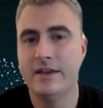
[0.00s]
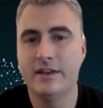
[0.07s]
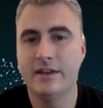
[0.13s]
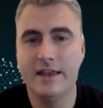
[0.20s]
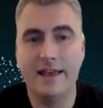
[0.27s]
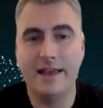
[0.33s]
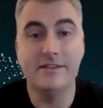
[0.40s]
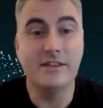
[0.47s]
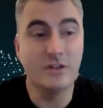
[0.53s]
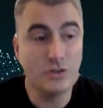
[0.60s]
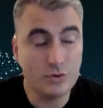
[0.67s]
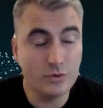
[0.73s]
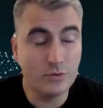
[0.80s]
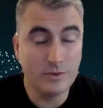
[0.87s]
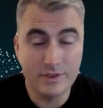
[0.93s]
And the
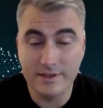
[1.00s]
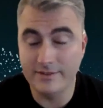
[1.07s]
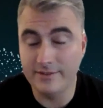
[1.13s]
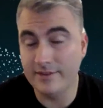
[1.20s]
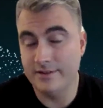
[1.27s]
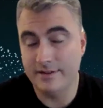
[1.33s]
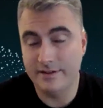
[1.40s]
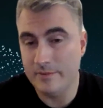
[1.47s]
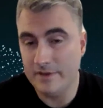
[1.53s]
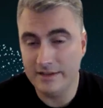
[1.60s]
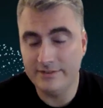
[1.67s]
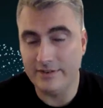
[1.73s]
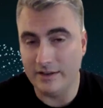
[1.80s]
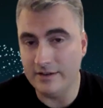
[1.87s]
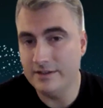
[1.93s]
truth is that
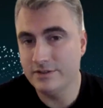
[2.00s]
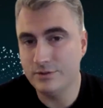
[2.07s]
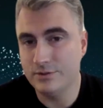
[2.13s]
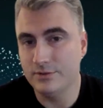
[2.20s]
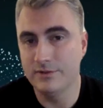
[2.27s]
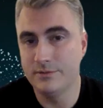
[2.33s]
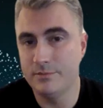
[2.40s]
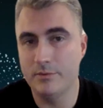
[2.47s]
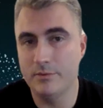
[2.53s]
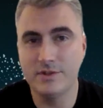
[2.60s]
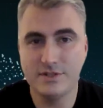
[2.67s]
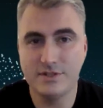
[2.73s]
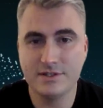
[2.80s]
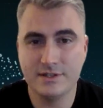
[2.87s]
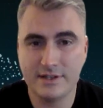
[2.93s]
it's a hard truth, but we
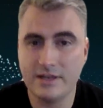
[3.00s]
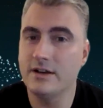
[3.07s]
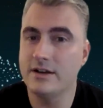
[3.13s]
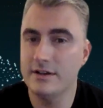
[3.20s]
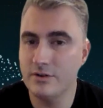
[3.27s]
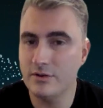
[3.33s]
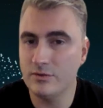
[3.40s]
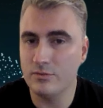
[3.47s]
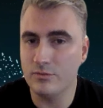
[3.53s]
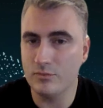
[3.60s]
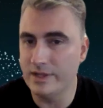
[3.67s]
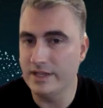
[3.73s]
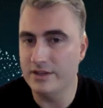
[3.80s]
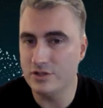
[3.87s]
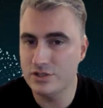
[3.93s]
just can't
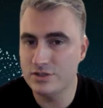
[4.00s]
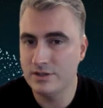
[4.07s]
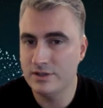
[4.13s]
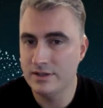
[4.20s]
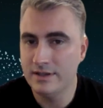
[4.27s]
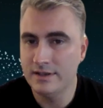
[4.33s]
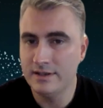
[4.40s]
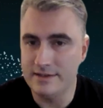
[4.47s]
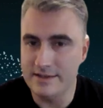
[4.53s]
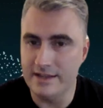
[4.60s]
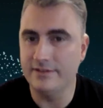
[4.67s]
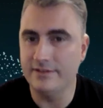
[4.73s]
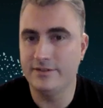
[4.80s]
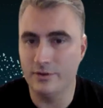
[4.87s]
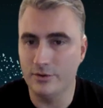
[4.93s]
reach
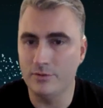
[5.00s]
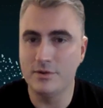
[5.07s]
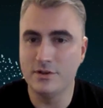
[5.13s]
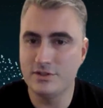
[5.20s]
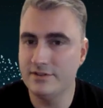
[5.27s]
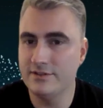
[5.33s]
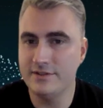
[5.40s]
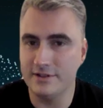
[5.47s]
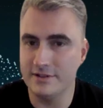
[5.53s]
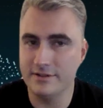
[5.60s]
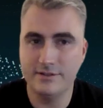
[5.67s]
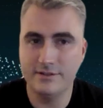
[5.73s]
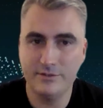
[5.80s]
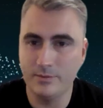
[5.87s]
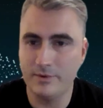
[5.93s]
net zero emissions
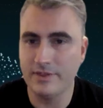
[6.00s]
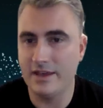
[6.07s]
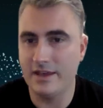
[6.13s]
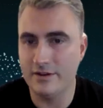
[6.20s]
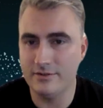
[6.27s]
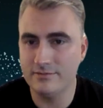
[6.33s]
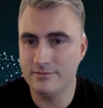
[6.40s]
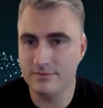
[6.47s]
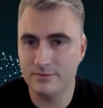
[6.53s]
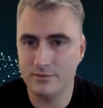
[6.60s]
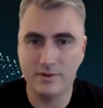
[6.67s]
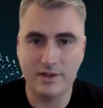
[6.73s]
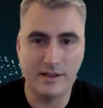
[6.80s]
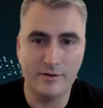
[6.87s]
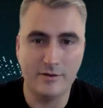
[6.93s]
targets without
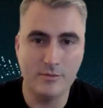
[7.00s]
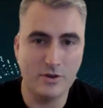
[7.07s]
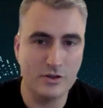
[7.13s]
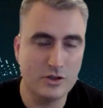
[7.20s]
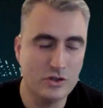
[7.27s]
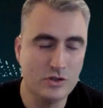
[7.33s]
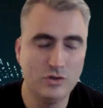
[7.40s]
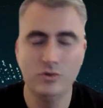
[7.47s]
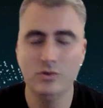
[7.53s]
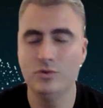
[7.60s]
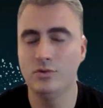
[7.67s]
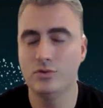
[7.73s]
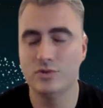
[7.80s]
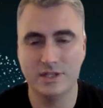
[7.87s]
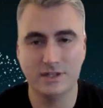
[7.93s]
a
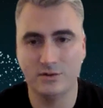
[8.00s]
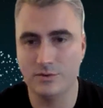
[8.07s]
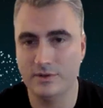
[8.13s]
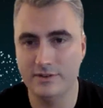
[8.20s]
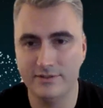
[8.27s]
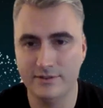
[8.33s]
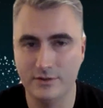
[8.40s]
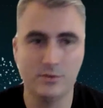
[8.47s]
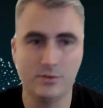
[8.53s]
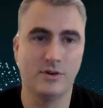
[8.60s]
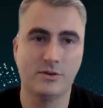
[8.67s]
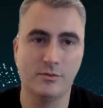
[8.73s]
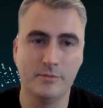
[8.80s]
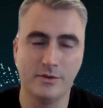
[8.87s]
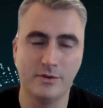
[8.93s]
huge increase in
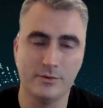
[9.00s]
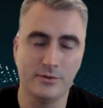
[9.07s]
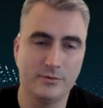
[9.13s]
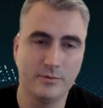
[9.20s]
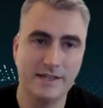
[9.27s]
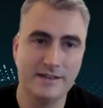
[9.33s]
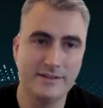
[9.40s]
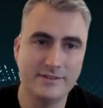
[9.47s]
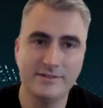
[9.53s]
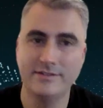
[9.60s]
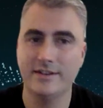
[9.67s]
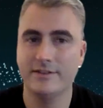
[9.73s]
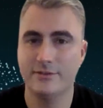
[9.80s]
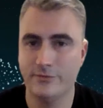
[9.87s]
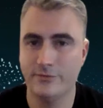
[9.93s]
critical minerals. We need a
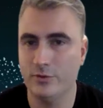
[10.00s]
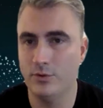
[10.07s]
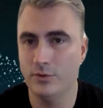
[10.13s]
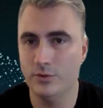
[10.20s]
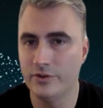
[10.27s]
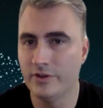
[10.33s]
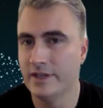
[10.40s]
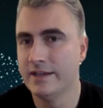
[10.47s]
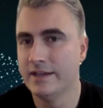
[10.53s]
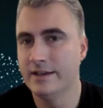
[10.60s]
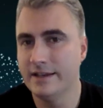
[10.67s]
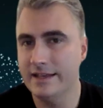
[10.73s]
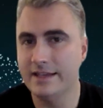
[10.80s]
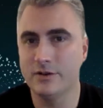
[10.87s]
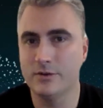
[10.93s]
6-fold
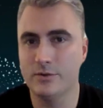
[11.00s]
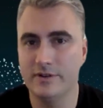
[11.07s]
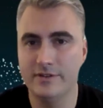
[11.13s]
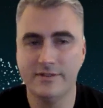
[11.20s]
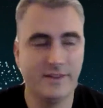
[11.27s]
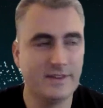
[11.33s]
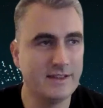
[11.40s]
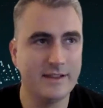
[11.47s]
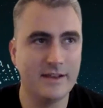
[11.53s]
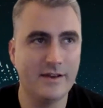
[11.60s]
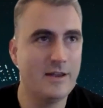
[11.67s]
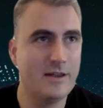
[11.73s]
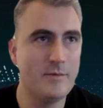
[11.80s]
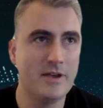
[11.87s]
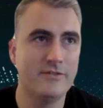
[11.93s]
increase. I think the
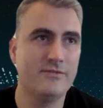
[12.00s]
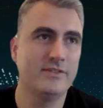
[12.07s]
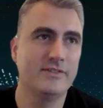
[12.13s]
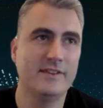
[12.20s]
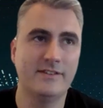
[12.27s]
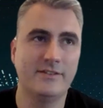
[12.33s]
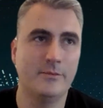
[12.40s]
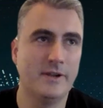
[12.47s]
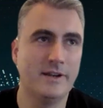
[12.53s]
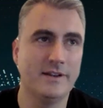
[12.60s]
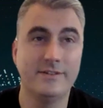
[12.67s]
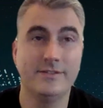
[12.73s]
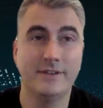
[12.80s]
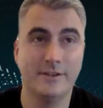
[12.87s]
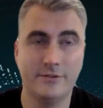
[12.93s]
IMF has estimated
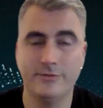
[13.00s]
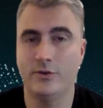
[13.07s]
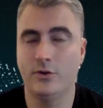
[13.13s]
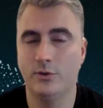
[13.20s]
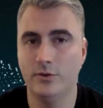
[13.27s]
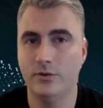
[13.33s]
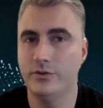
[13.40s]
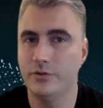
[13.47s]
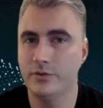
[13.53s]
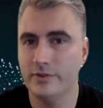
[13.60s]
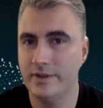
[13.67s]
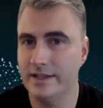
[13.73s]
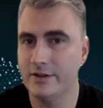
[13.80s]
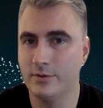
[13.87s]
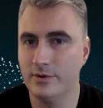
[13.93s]
6-fold
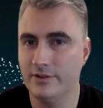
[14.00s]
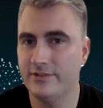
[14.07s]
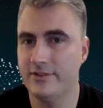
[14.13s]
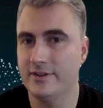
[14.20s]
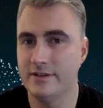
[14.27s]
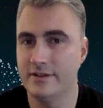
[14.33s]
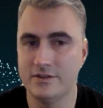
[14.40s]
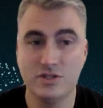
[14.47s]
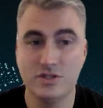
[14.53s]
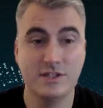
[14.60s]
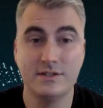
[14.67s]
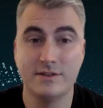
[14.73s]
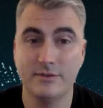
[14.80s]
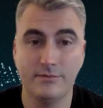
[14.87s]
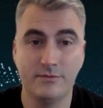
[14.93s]
increase in
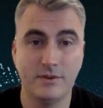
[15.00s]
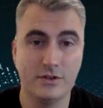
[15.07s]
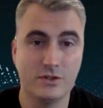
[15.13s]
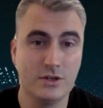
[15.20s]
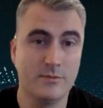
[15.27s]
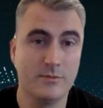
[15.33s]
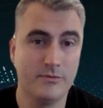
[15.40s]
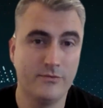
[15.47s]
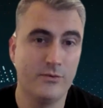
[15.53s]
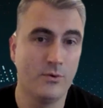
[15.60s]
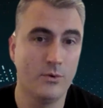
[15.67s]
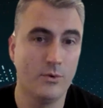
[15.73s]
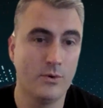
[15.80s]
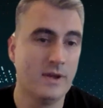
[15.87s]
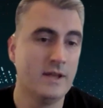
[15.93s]
just the top 4